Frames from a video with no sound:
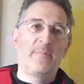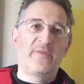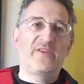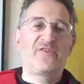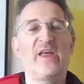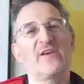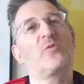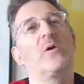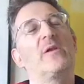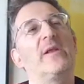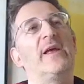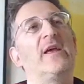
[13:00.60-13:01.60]
This next
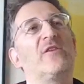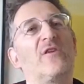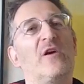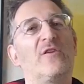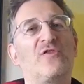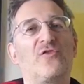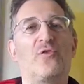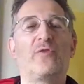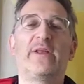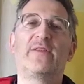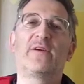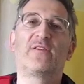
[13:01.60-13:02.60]
one is a
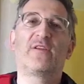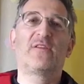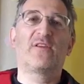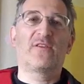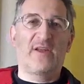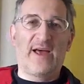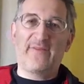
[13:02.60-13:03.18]
story that doesn't